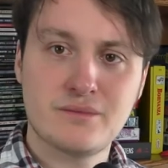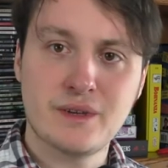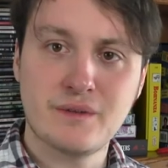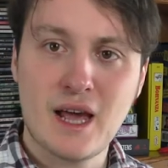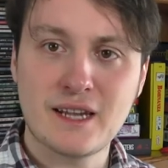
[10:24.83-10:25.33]

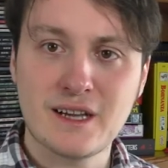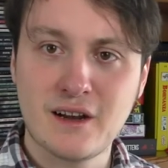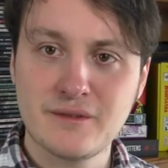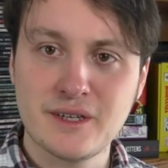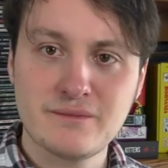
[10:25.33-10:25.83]
We've got a
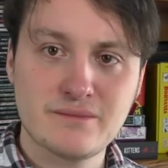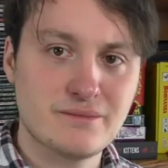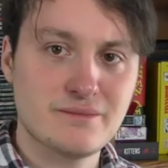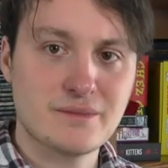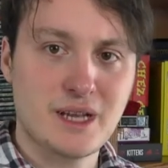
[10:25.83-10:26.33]
ton of it
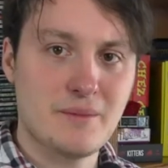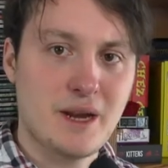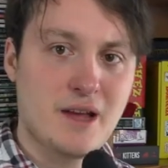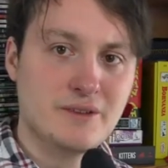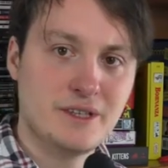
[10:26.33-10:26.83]
coming out,